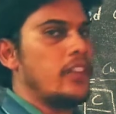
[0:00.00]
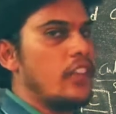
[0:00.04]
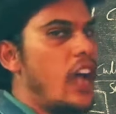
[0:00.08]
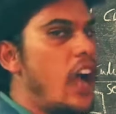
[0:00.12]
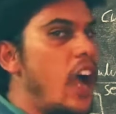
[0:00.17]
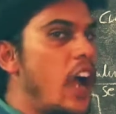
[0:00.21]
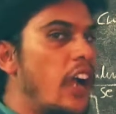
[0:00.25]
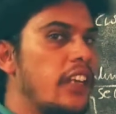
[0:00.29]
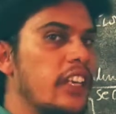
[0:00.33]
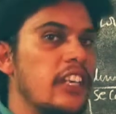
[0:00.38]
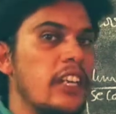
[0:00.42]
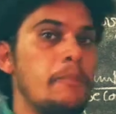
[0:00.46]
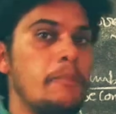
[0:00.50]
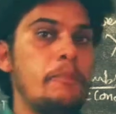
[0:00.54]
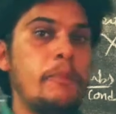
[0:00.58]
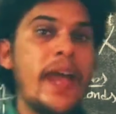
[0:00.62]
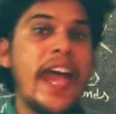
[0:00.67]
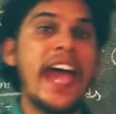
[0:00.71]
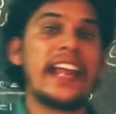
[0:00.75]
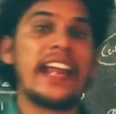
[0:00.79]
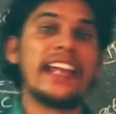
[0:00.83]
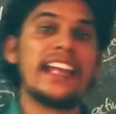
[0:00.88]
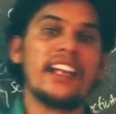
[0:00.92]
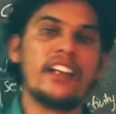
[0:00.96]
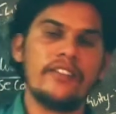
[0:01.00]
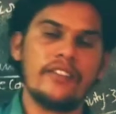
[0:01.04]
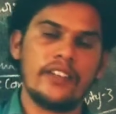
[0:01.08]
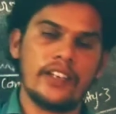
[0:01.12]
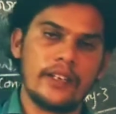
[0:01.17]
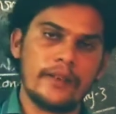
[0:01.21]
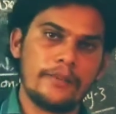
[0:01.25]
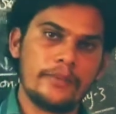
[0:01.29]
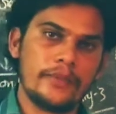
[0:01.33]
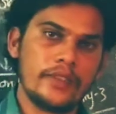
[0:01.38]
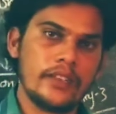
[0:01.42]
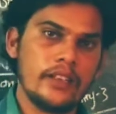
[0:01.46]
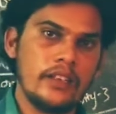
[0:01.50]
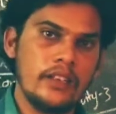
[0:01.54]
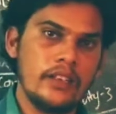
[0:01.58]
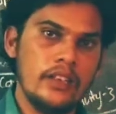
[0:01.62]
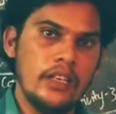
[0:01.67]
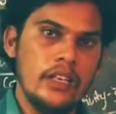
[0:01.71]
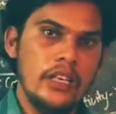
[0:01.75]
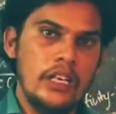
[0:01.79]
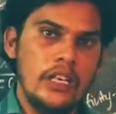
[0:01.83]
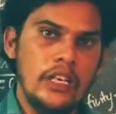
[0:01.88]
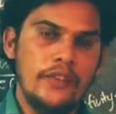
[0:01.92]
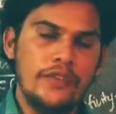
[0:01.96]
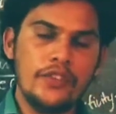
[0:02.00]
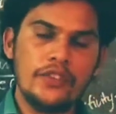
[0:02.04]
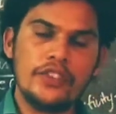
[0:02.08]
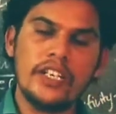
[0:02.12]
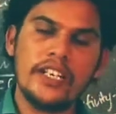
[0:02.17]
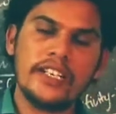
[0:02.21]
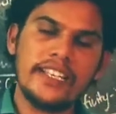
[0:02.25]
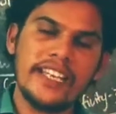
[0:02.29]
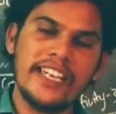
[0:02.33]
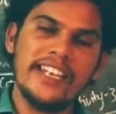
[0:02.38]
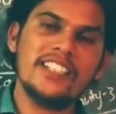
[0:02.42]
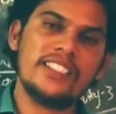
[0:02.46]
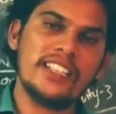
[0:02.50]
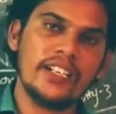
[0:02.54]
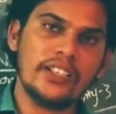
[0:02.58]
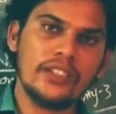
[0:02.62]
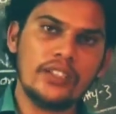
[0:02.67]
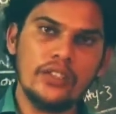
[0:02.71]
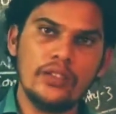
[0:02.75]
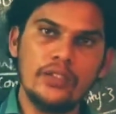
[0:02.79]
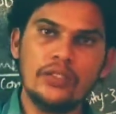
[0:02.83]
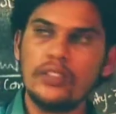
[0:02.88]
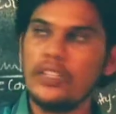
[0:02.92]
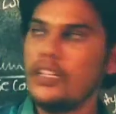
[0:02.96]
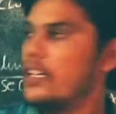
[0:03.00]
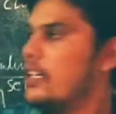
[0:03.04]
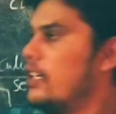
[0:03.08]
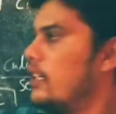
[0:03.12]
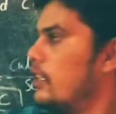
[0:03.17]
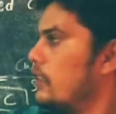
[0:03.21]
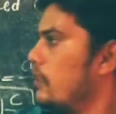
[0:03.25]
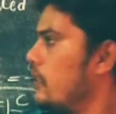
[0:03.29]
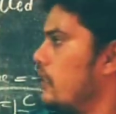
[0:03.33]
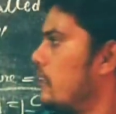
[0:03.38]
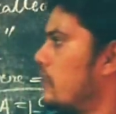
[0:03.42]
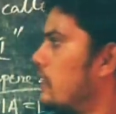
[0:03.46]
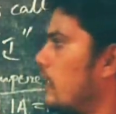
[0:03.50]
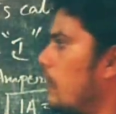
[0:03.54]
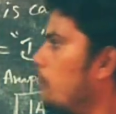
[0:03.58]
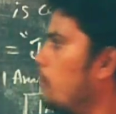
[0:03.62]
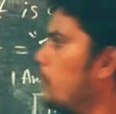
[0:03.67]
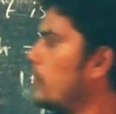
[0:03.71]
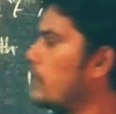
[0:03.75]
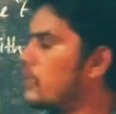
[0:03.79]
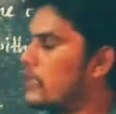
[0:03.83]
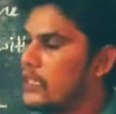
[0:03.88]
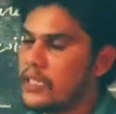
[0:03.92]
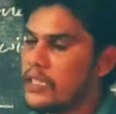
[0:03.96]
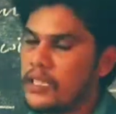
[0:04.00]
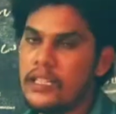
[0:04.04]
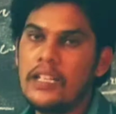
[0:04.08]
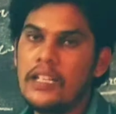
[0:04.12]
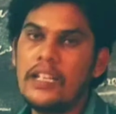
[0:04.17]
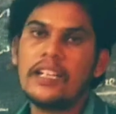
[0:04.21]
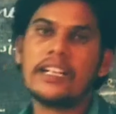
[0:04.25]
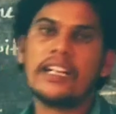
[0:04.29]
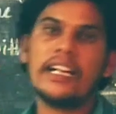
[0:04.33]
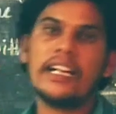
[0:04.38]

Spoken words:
not in a parallel way. If you take any circuit, this ammeter